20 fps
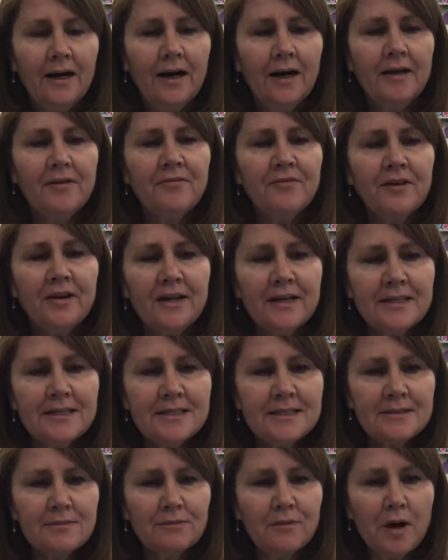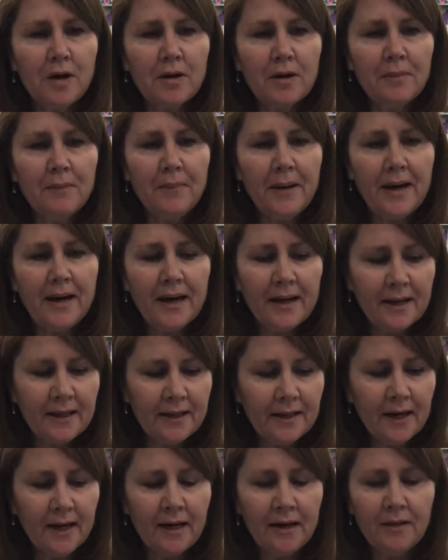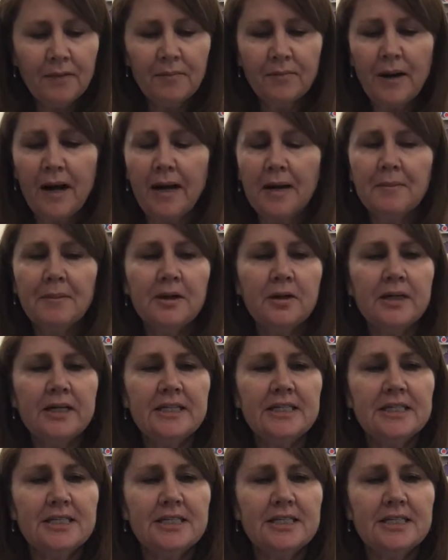Hi friends, welcome back. I'm going